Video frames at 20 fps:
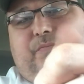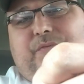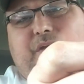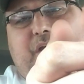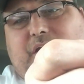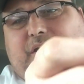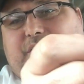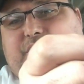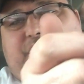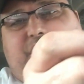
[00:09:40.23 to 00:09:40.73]

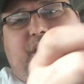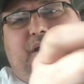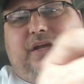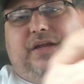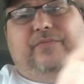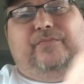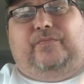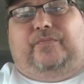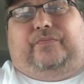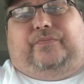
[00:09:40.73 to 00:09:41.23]
texting,
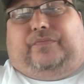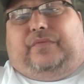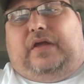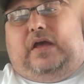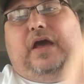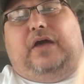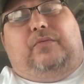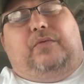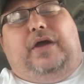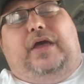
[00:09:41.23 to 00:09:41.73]
and
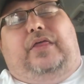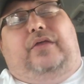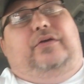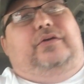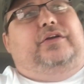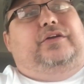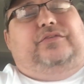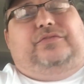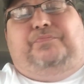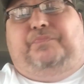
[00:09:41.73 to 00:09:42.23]
I'd rather
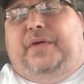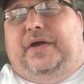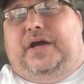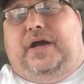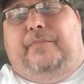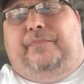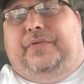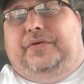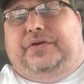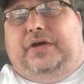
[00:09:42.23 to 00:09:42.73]
just pick
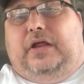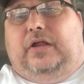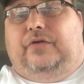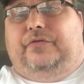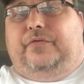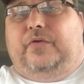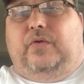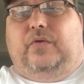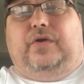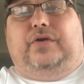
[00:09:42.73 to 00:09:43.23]
up the
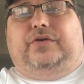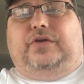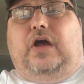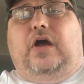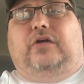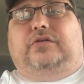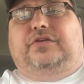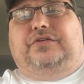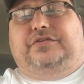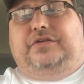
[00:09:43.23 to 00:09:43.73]
telephone and
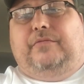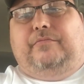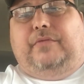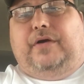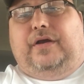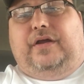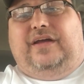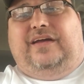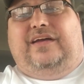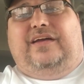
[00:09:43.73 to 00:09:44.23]
talk to
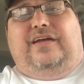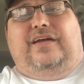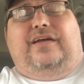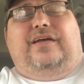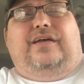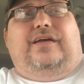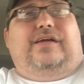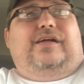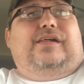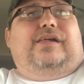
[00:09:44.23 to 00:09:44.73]
somebody
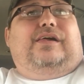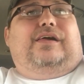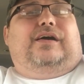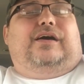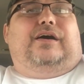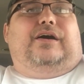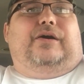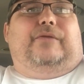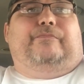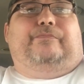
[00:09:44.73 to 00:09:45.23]

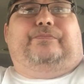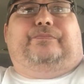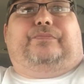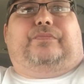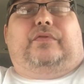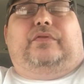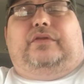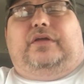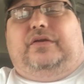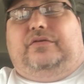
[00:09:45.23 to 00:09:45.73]

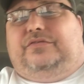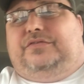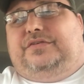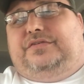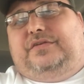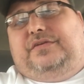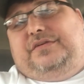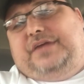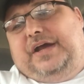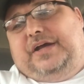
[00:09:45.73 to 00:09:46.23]
than
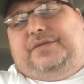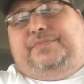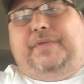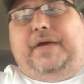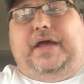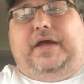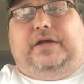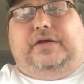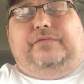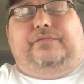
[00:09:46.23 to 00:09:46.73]
text
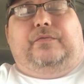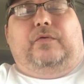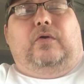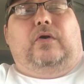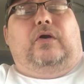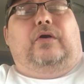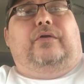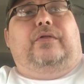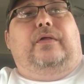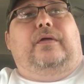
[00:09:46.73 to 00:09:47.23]
back and
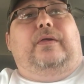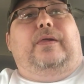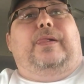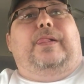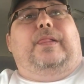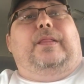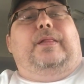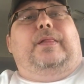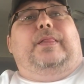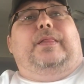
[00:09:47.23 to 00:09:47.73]
forth.
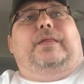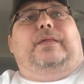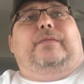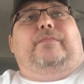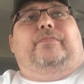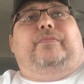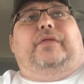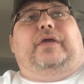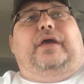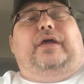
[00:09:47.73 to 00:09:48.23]

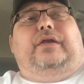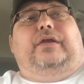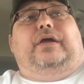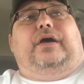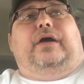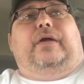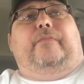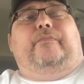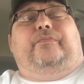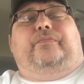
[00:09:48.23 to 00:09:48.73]
And
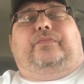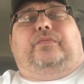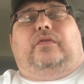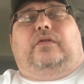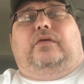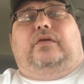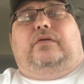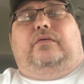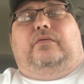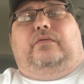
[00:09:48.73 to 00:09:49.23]

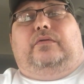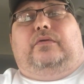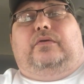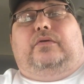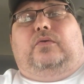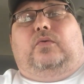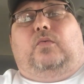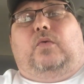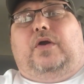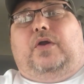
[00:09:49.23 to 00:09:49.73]

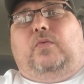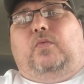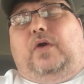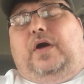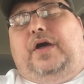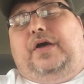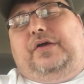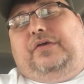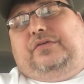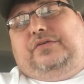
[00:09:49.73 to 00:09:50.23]
what it
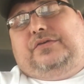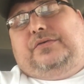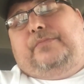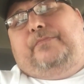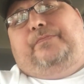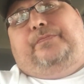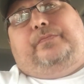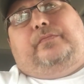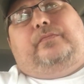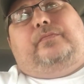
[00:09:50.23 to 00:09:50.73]
was,
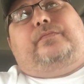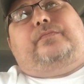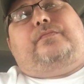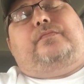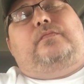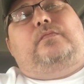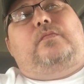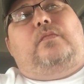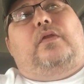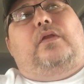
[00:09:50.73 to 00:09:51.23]

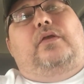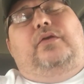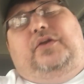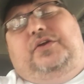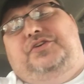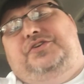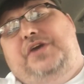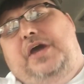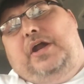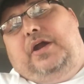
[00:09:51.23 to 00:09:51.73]

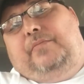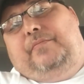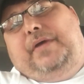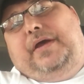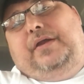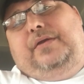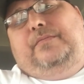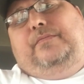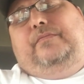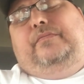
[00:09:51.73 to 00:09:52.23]
this
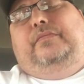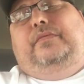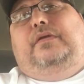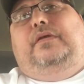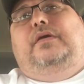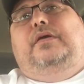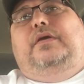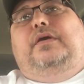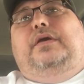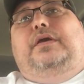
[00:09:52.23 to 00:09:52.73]
gentleman,
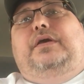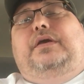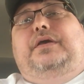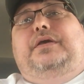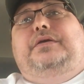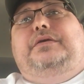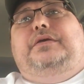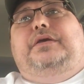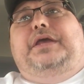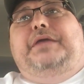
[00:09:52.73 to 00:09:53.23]

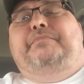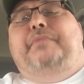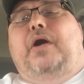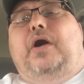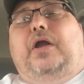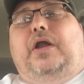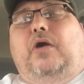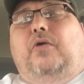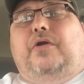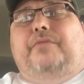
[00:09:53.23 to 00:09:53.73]
he
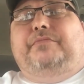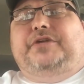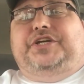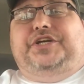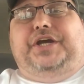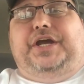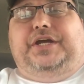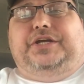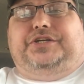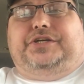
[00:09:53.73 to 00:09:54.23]
bought out a
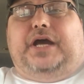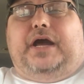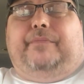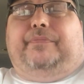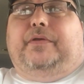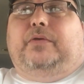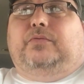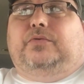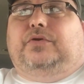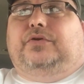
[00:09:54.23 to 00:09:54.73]
machine shop
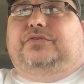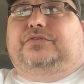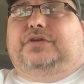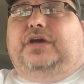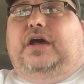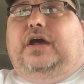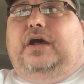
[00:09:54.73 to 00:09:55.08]
that was